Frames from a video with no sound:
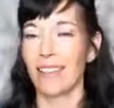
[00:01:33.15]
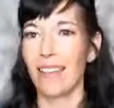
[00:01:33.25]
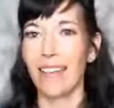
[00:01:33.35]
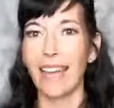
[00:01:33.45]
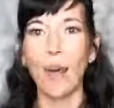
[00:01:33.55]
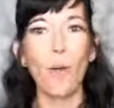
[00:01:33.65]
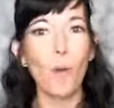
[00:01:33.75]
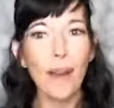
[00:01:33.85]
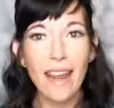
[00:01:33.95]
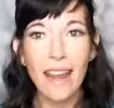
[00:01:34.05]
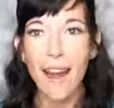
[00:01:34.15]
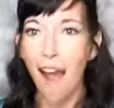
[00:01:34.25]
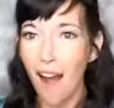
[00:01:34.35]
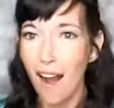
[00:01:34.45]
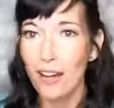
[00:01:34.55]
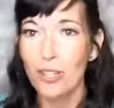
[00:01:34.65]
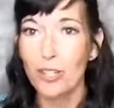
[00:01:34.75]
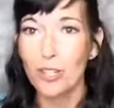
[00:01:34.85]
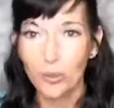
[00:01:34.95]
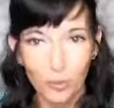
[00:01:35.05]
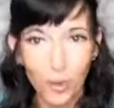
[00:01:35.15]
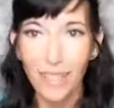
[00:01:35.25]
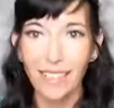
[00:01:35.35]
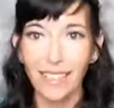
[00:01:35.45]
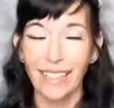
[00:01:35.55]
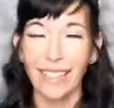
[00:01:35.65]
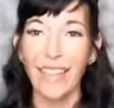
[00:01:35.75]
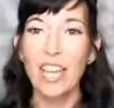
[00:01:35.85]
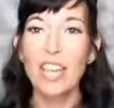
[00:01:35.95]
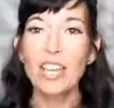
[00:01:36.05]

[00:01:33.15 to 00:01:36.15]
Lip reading: Like, we are struggling.